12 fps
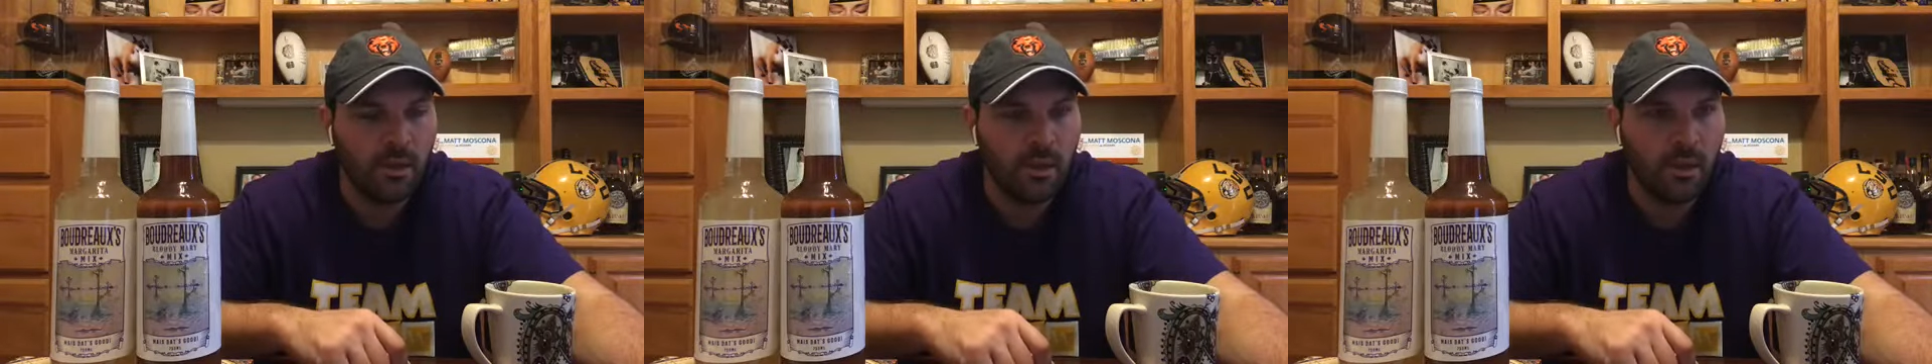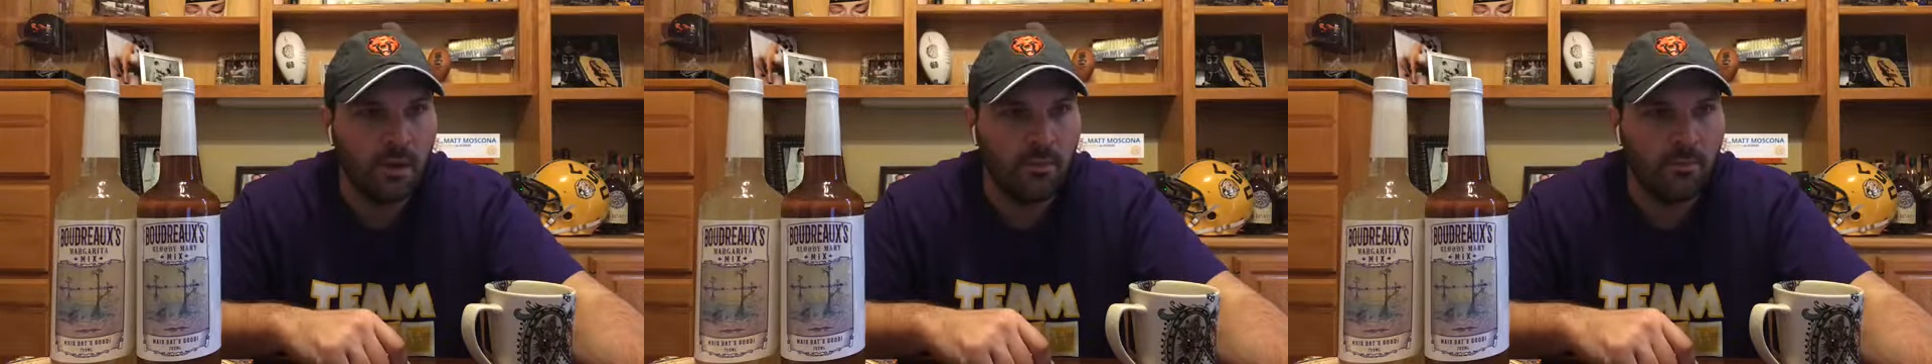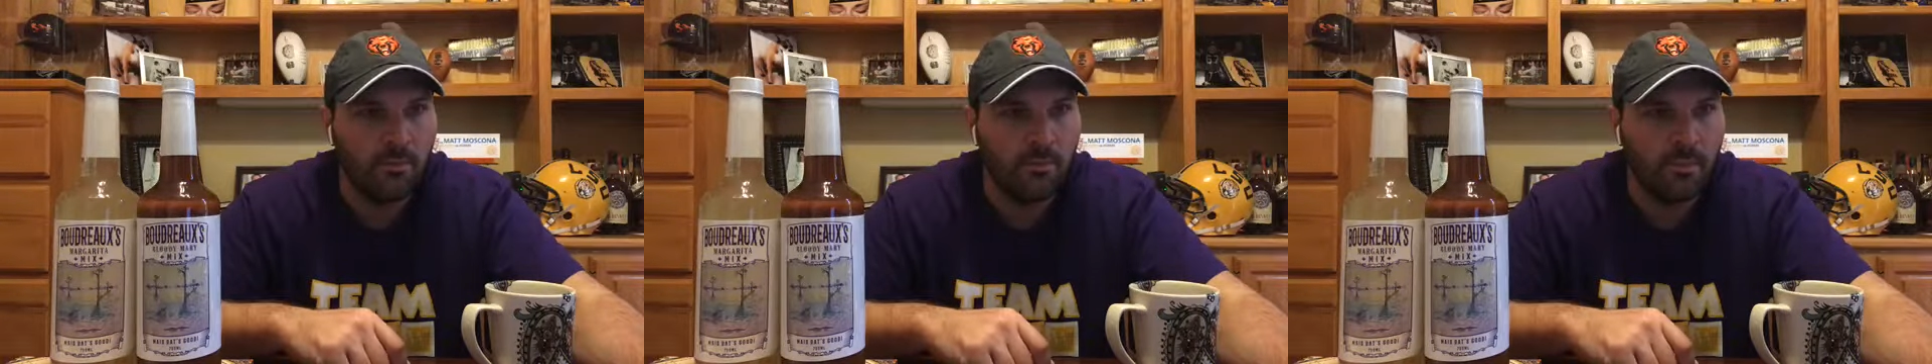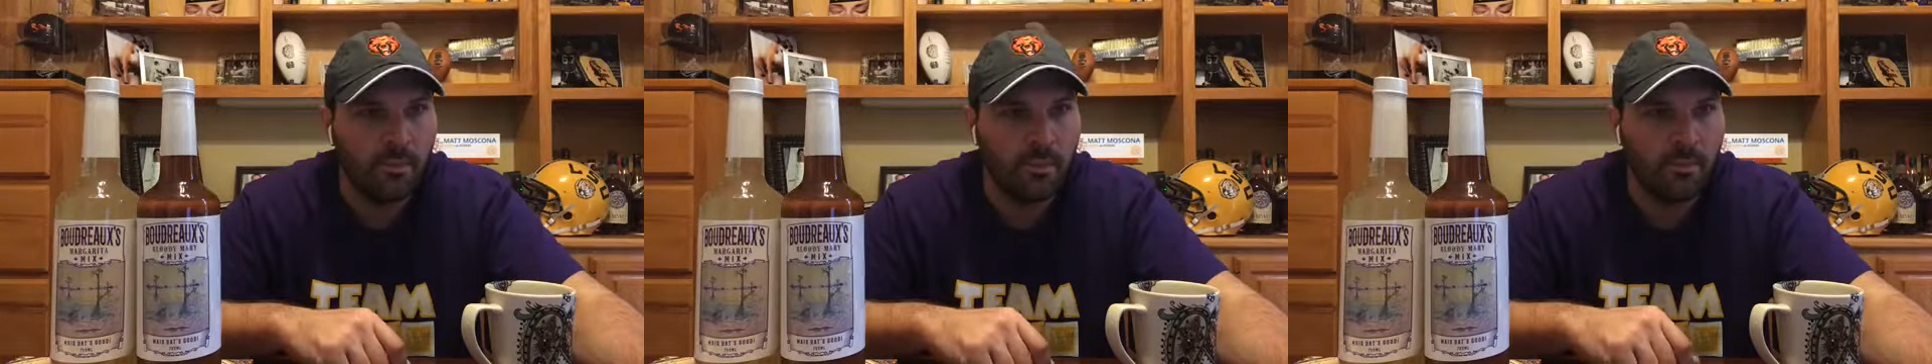uh,
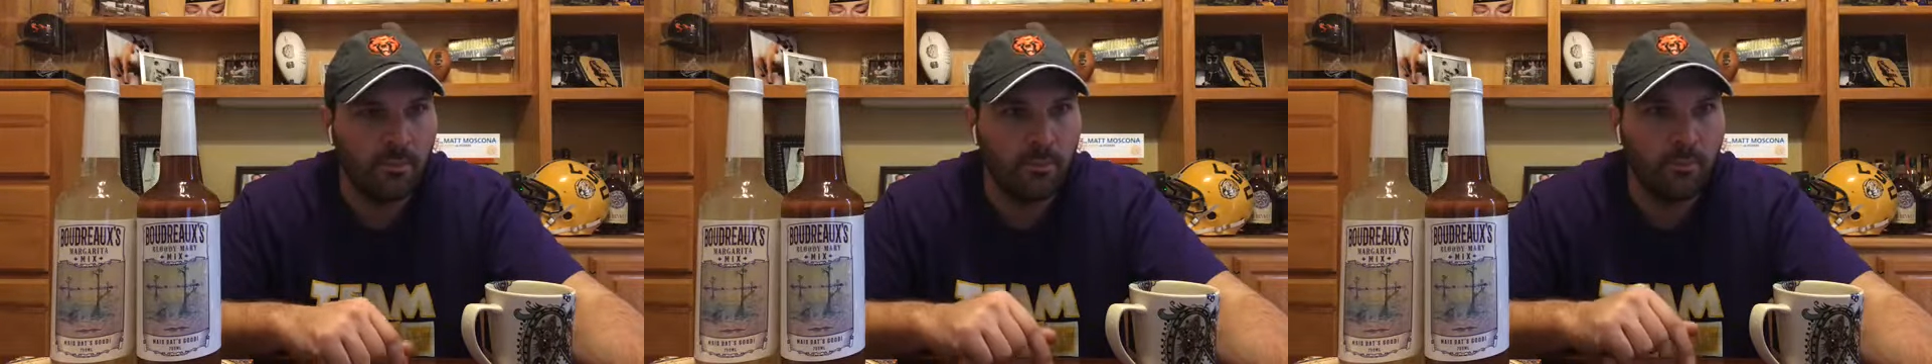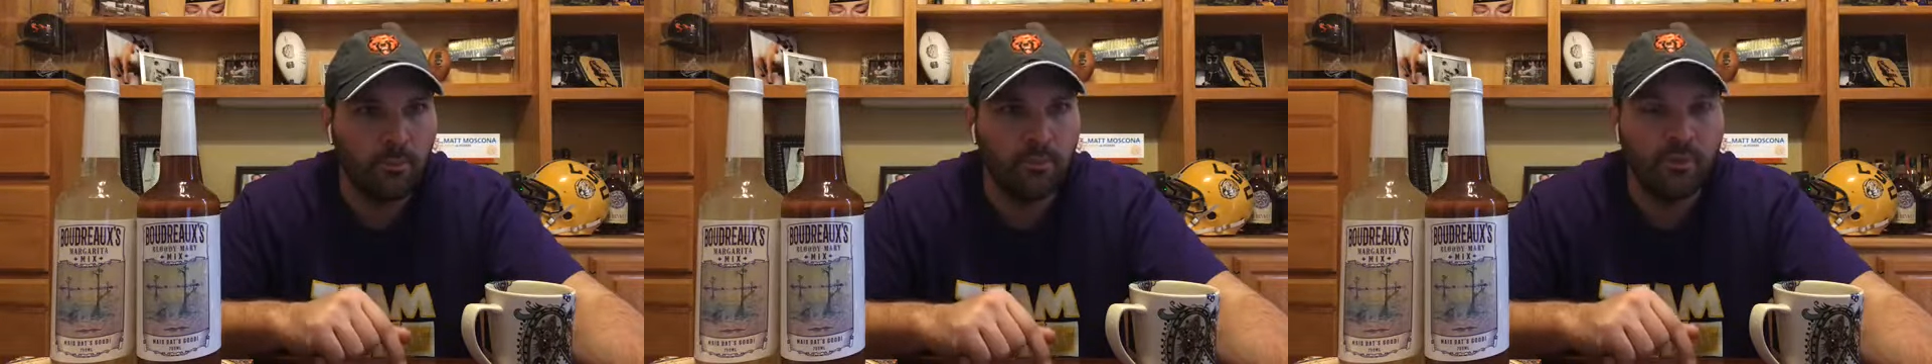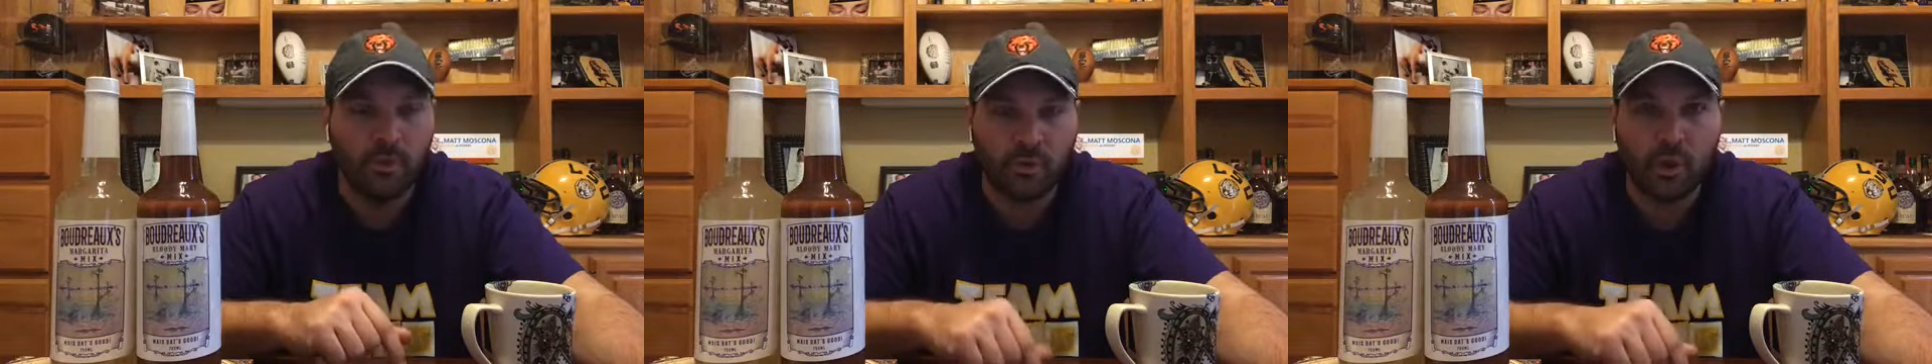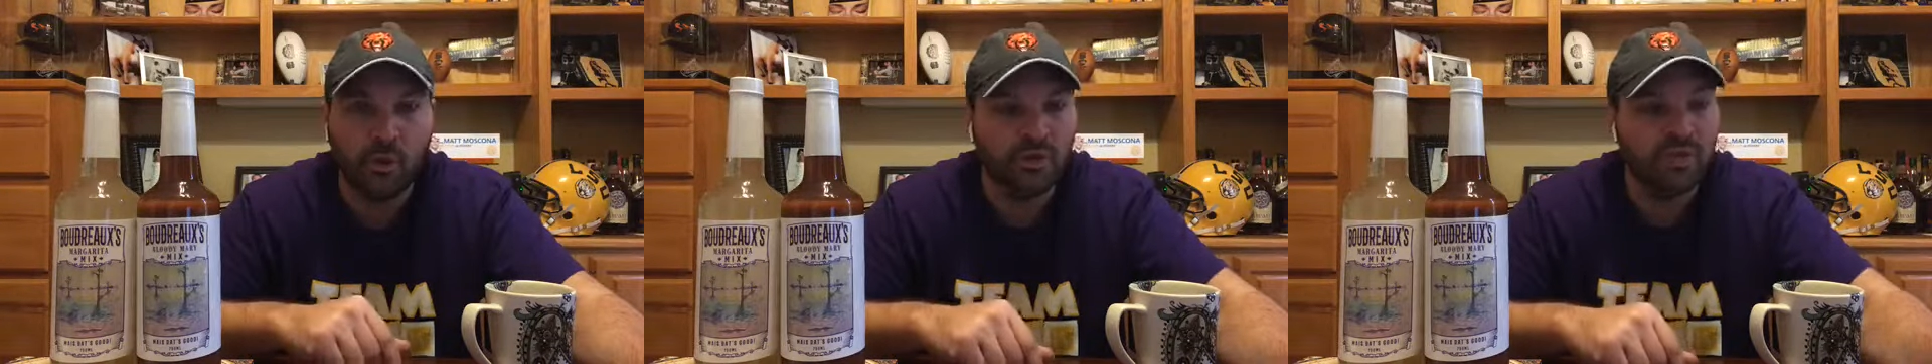their
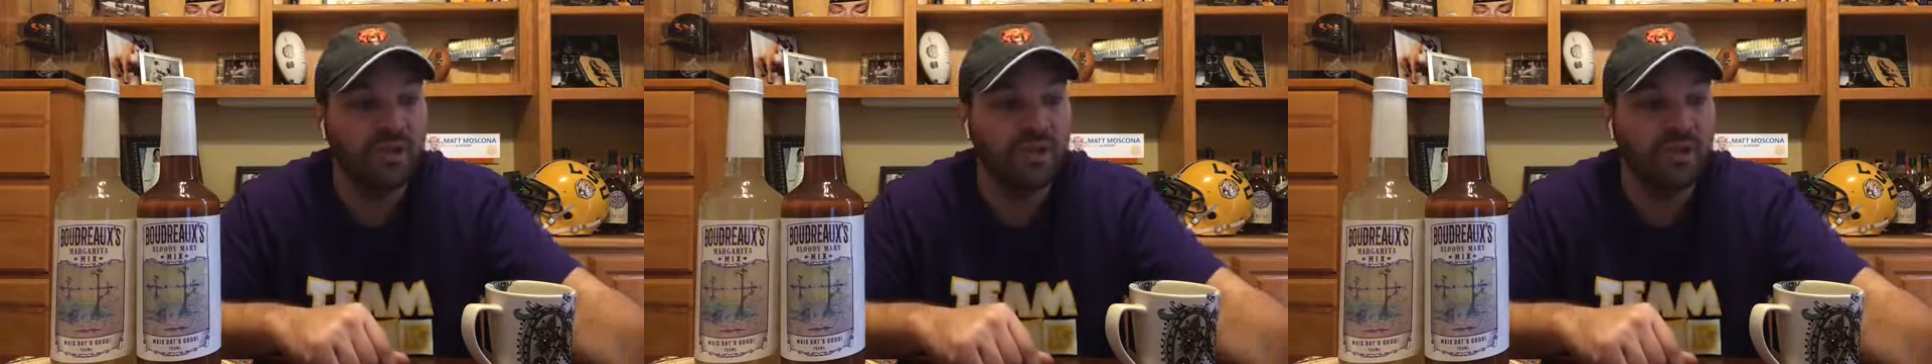coach,